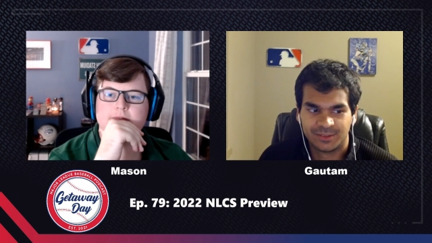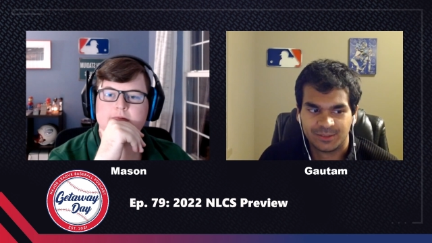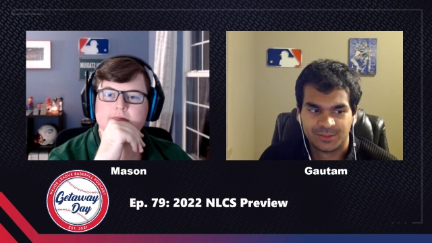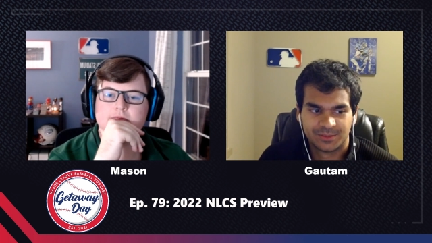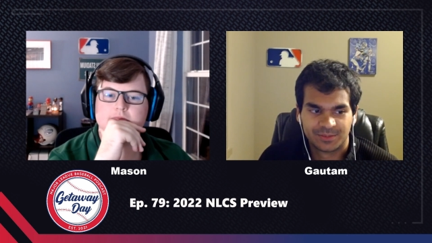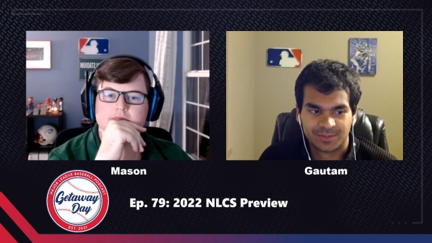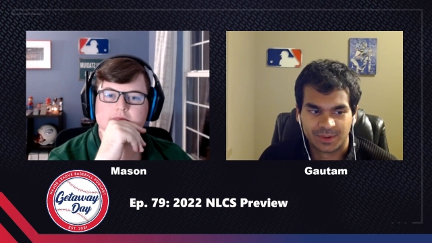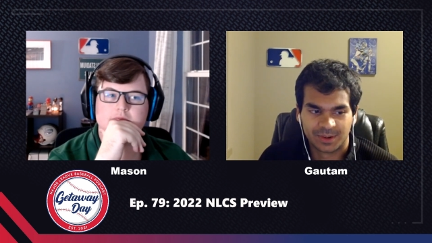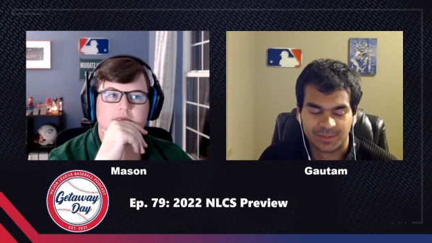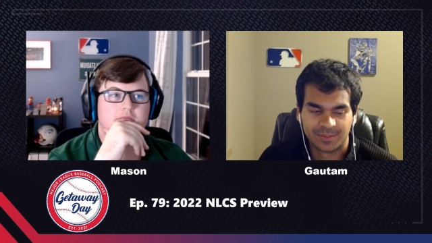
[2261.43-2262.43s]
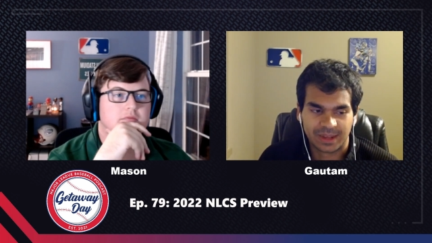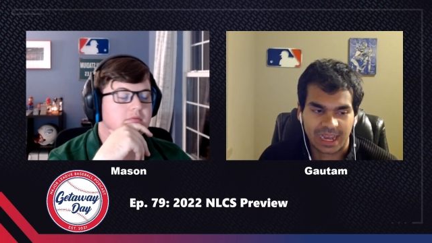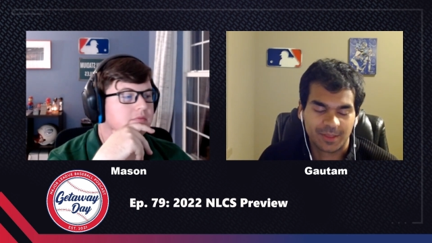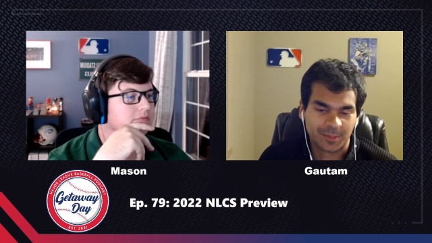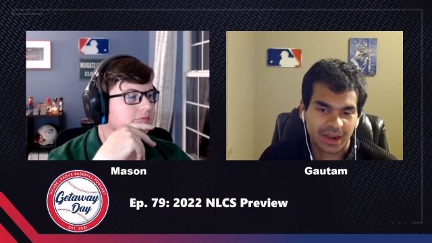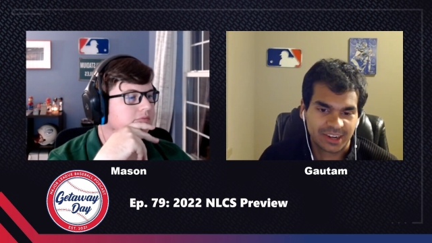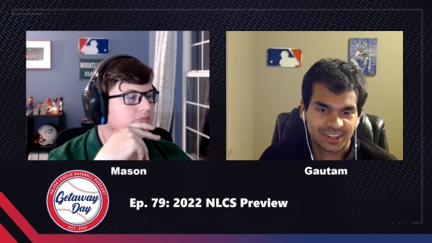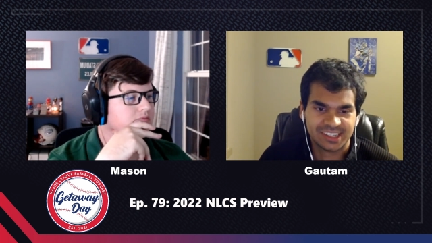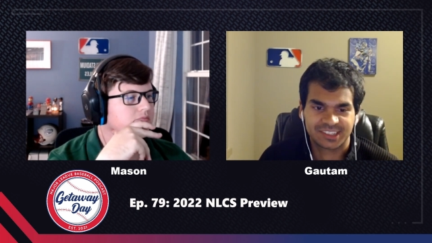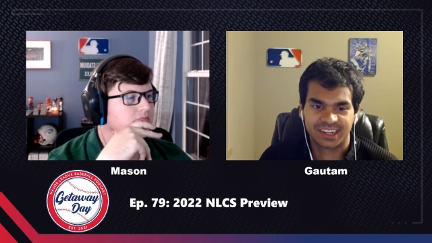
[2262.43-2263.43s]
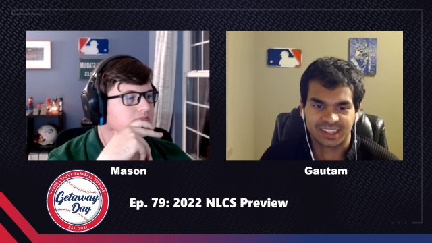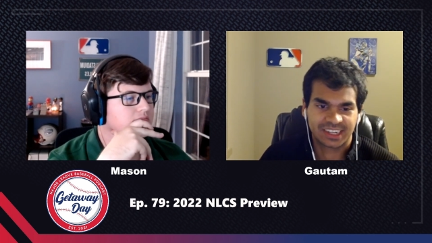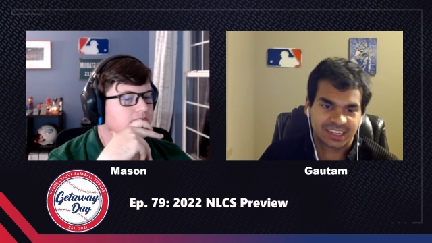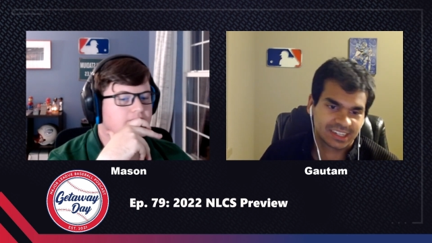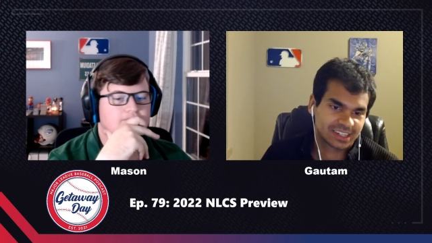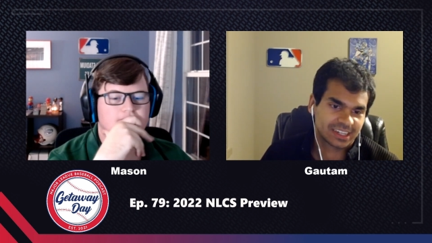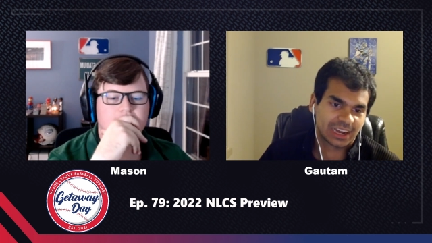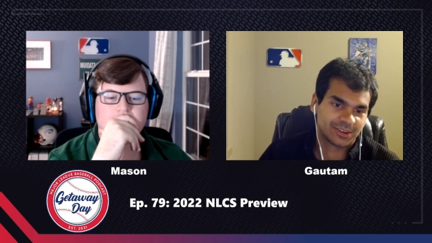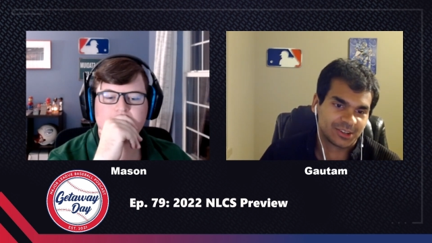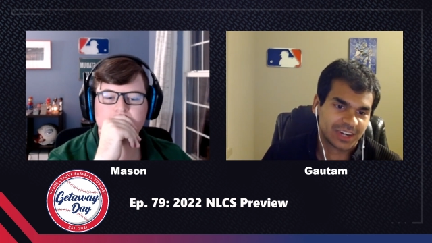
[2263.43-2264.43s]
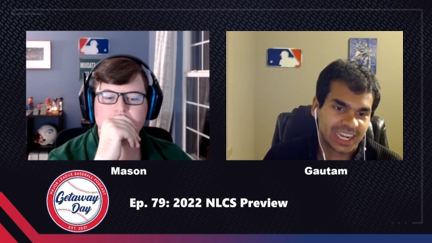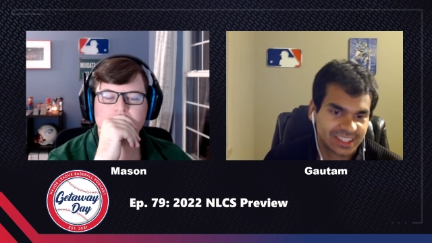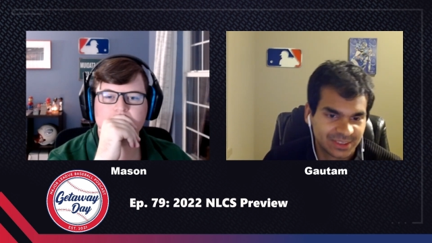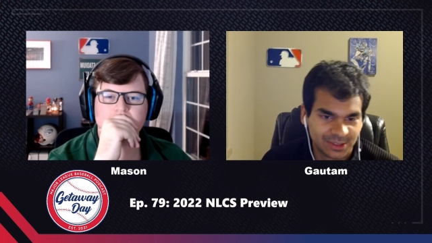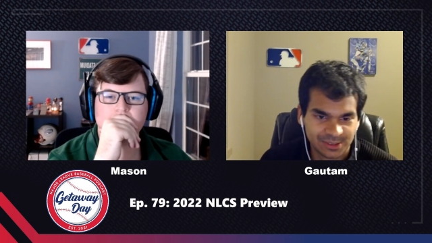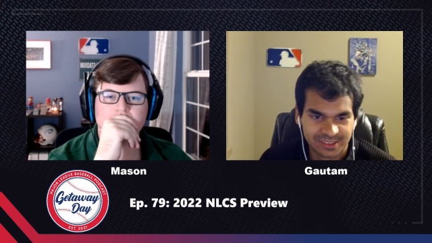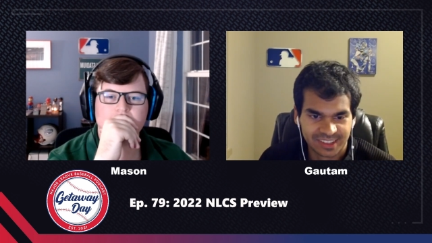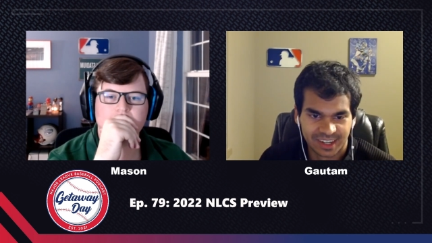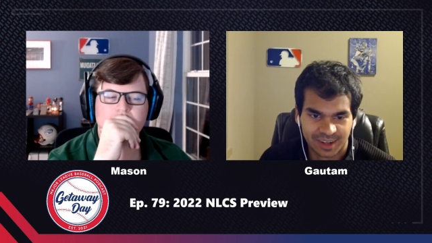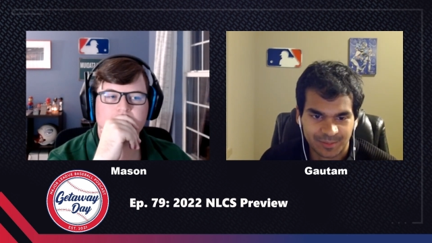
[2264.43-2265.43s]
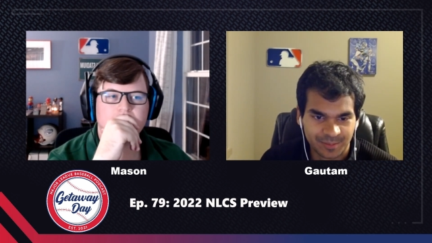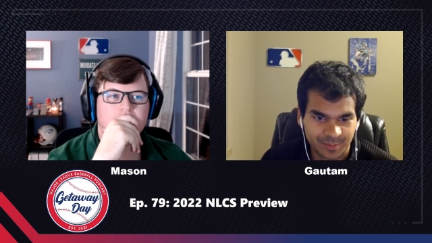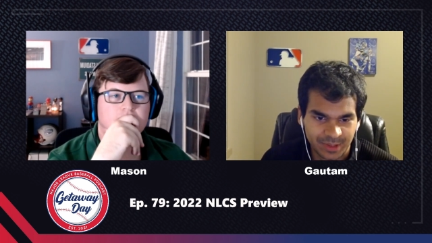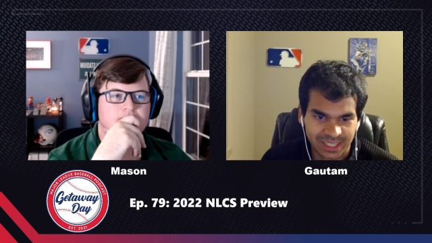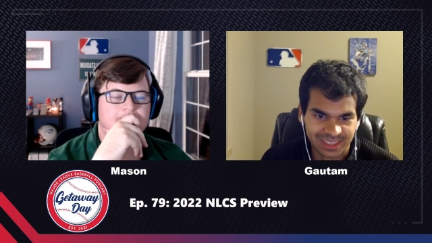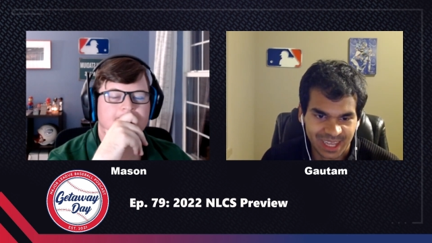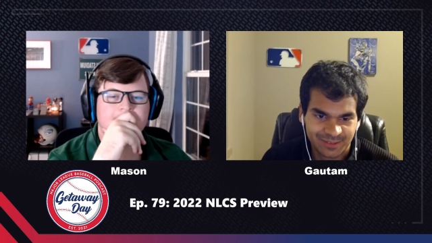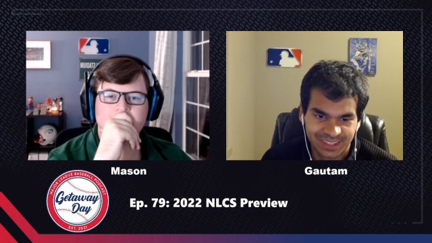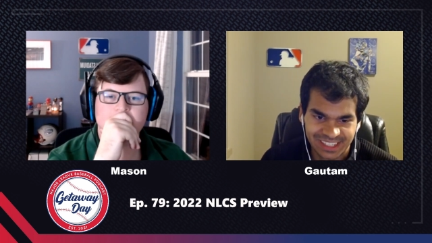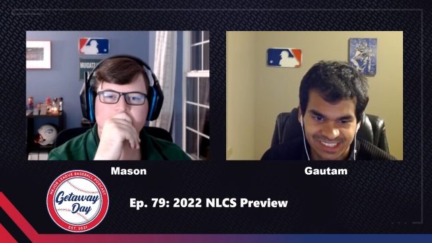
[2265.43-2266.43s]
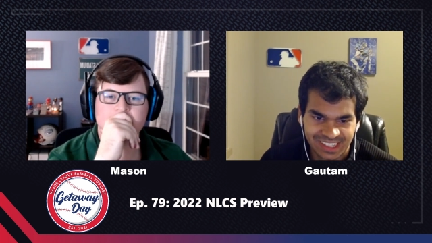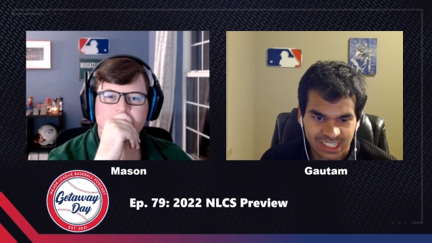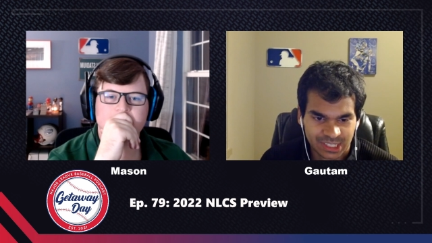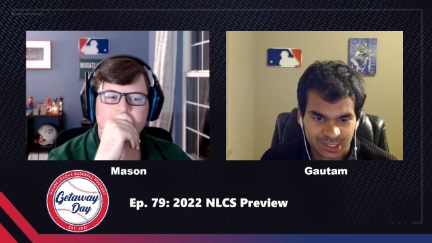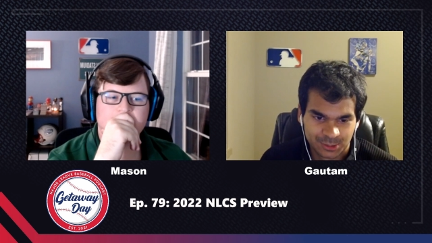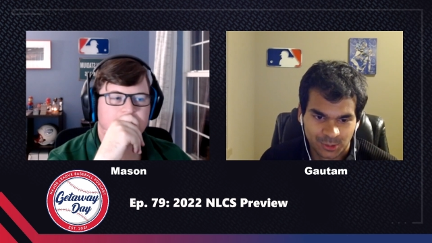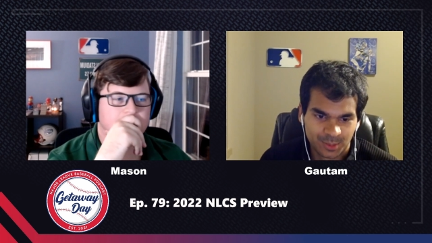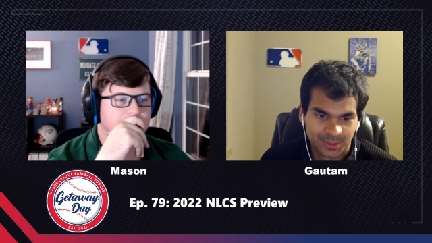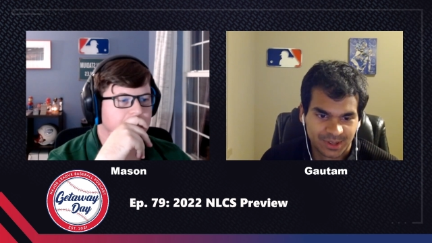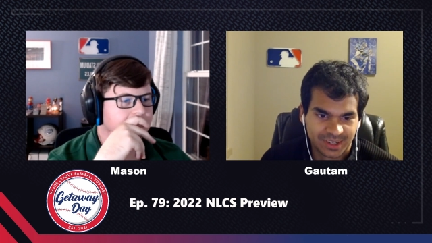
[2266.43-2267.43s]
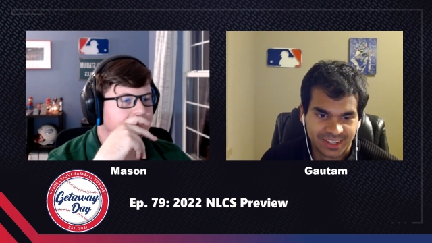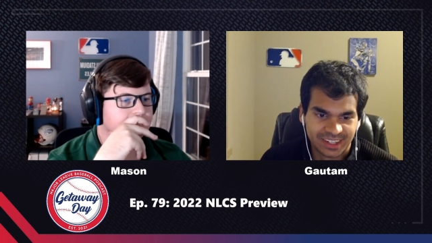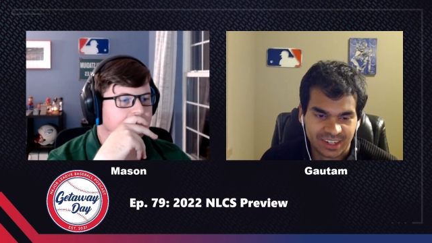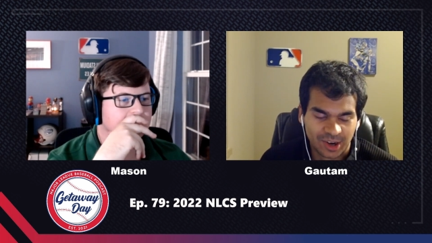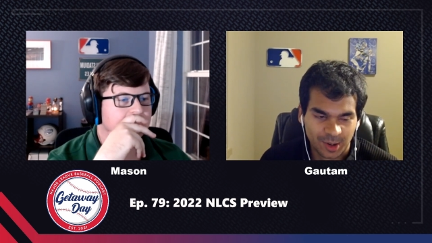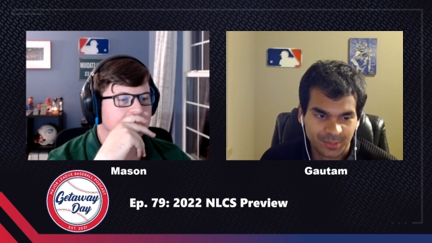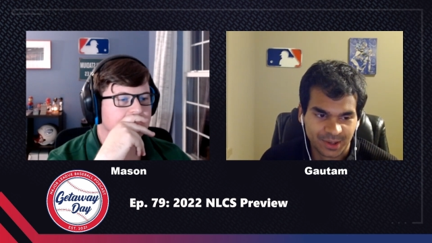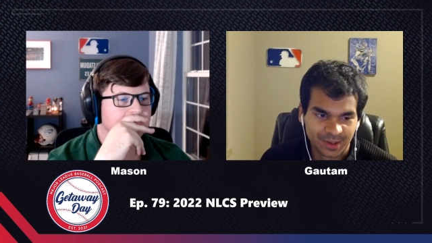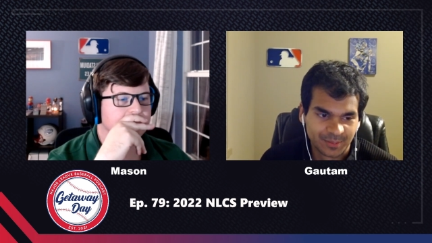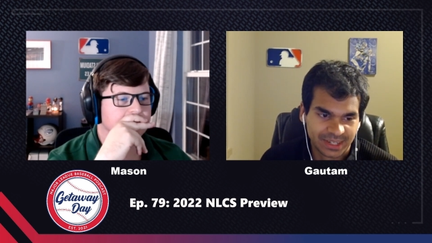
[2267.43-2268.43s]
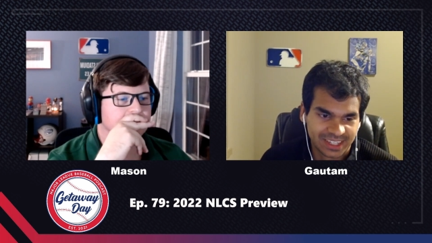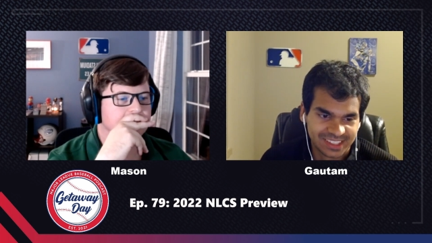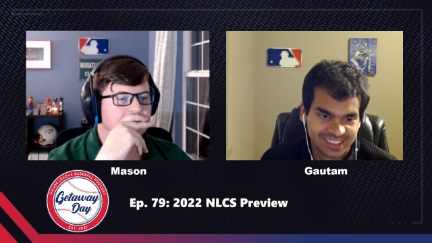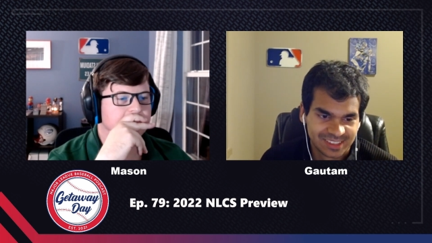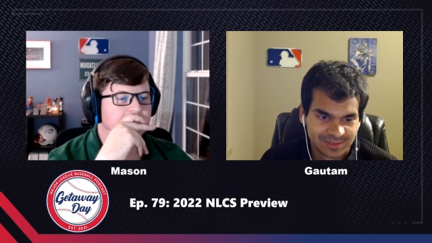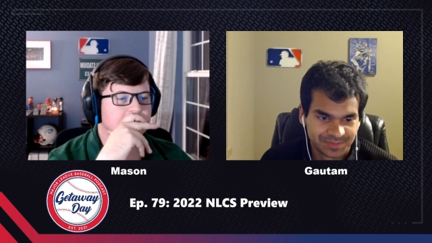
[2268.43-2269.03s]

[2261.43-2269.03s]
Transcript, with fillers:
Speaker 1: of or how the Padres try to counteract those um, big lefties, Schwarber and Harper, because